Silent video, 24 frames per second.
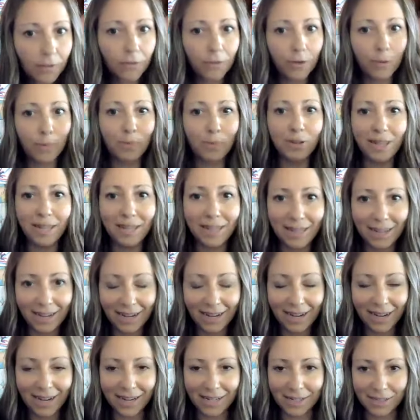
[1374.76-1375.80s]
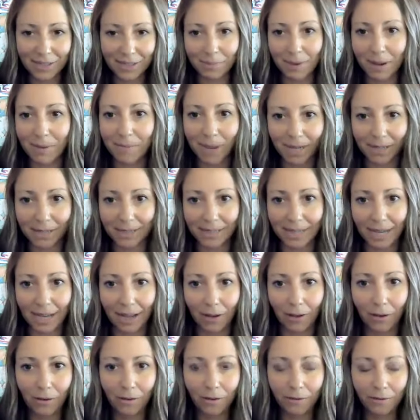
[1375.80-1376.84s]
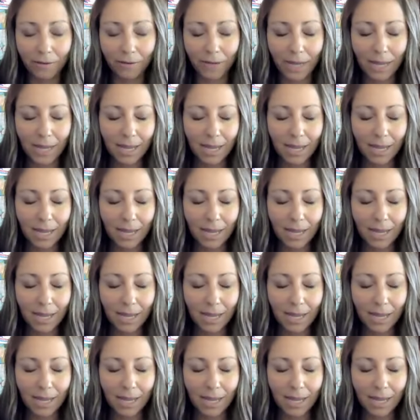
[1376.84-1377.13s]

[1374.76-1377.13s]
from really leaning into my best self.